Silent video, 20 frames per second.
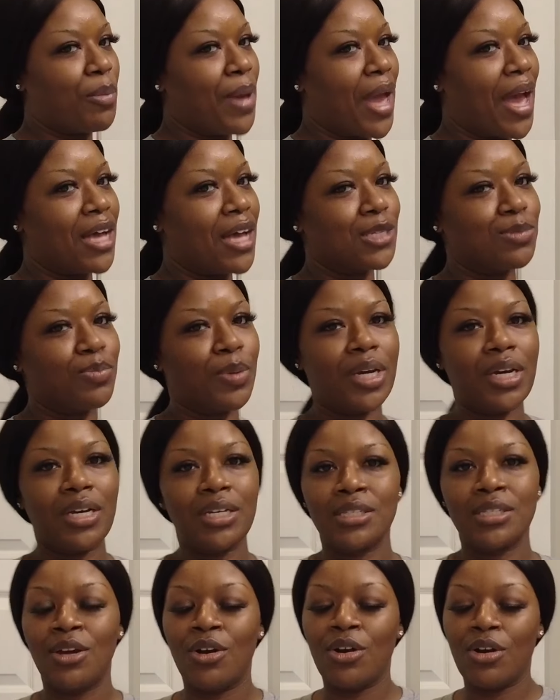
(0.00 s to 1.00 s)
pounds
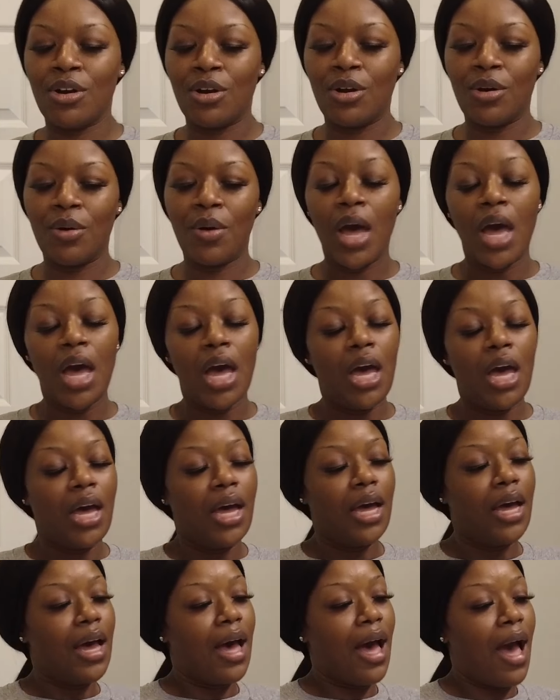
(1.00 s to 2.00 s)
because, girl,
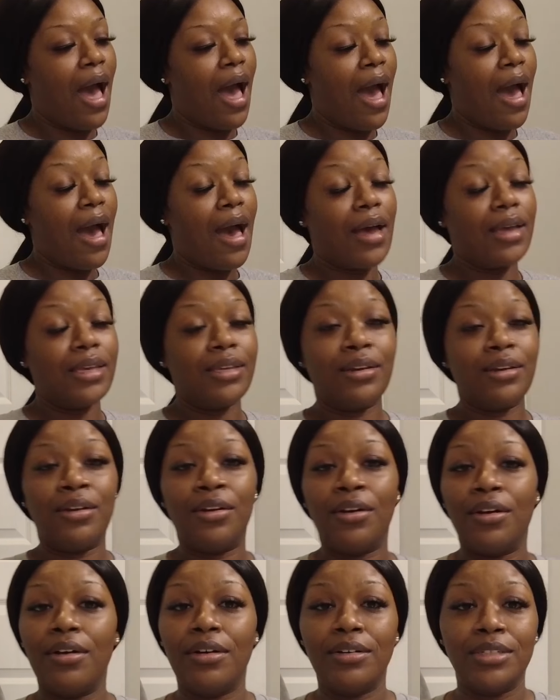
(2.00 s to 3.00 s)
I, your
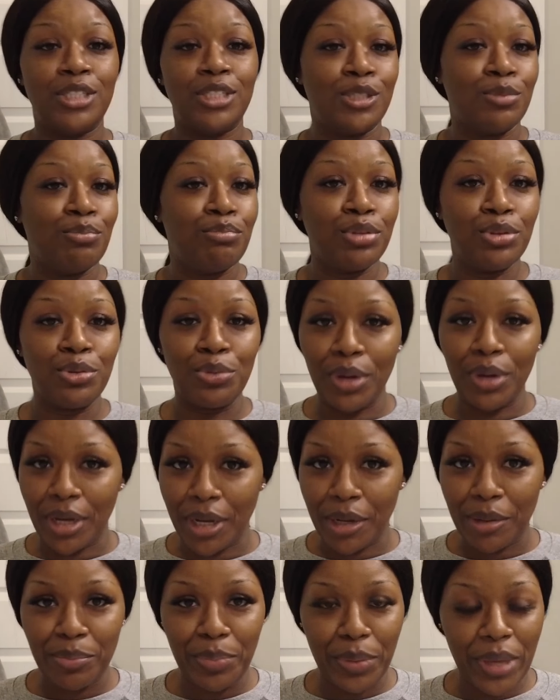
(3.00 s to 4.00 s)
girl just blew
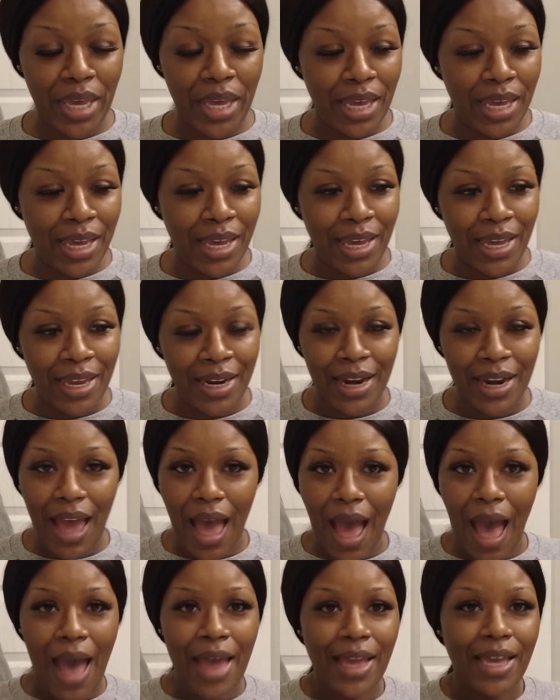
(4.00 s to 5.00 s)
up, and
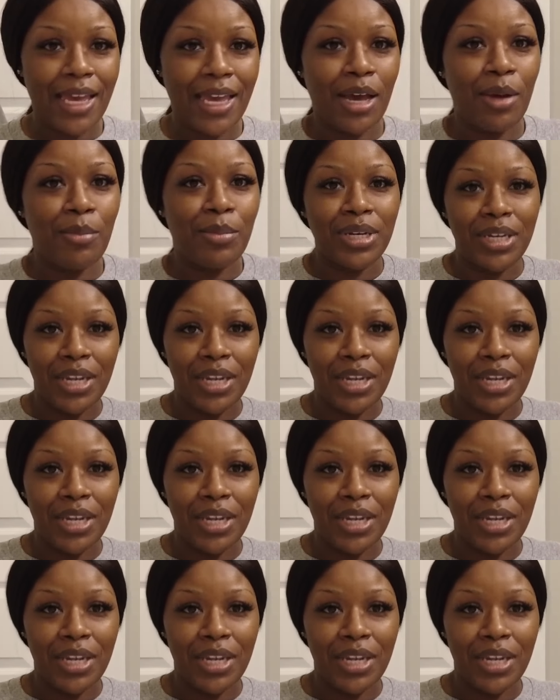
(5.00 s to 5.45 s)
I am